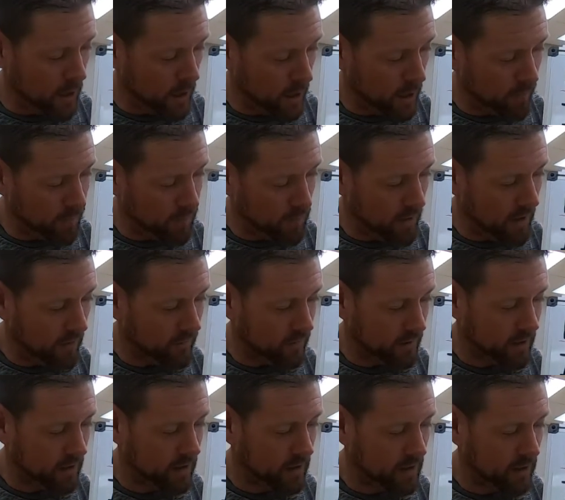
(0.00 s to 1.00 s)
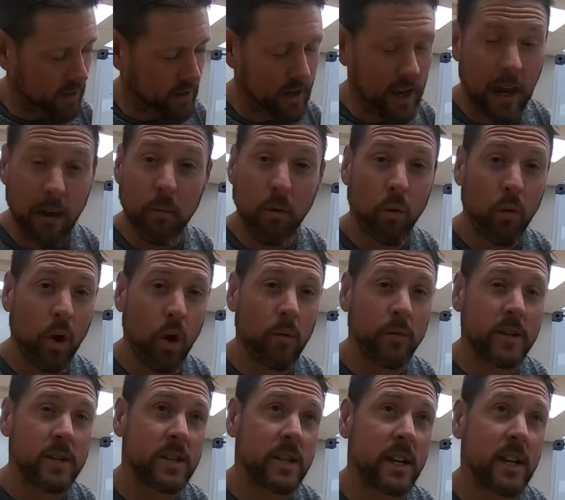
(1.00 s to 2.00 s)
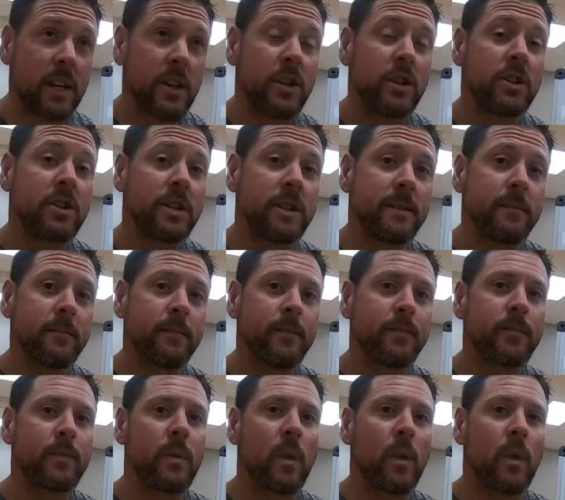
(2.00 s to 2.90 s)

If you have a cable row machine in your gym,